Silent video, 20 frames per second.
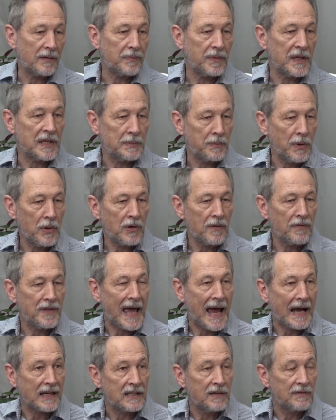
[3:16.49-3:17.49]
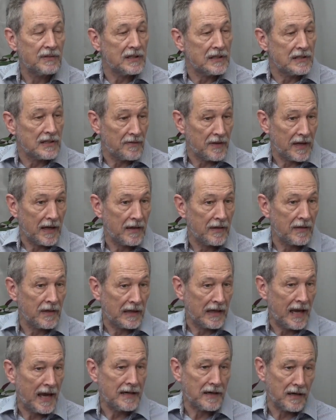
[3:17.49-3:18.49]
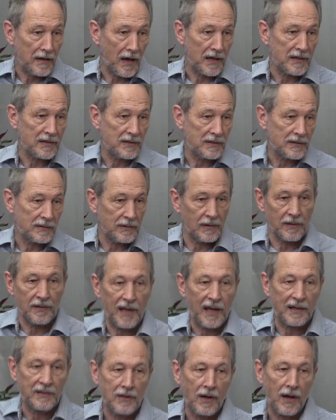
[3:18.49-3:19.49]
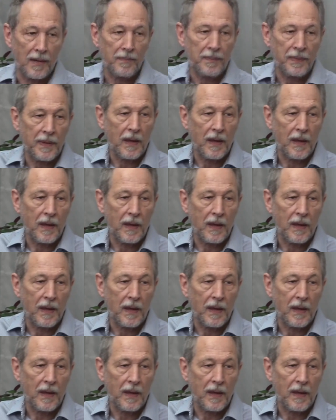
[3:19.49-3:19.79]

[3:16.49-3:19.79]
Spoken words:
he spoke of the activities of the Canaanites at that time,